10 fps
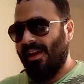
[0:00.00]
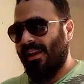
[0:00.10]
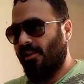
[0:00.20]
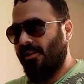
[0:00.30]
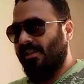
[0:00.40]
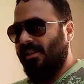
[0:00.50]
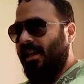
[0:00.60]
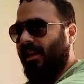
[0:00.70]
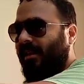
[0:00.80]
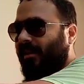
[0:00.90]
And I got to
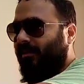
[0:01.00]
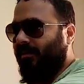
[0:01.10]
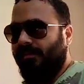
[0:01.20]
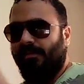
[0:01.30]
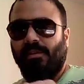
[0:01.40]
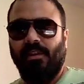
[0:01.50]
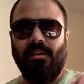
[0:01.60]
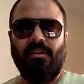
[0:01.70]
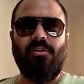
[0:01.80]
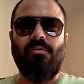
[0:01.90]
say,
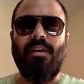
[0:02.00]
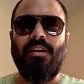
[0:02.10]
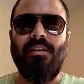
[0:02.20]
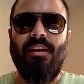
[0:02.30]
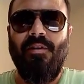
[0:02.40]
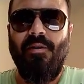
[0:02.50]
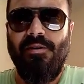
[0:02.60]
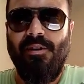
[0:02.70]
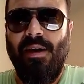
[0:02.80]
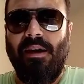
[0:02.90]
there are two things that I've
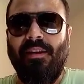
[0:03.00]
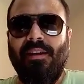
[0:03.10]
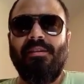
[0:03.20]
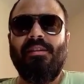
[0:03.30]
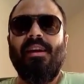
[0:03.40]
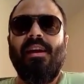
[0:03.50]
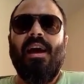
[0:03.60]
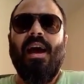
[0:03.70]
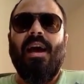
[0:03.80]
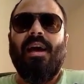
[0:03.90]
noticed about this,
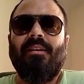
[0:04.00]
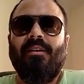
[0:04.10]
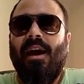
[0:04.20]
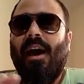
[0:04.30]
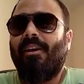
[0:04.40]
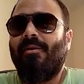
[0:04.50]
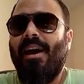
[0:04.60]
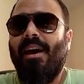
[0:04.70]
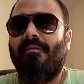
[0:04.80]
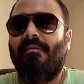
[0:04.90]
and I don't
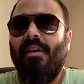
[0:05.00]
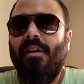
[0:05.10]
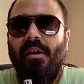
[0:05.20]
have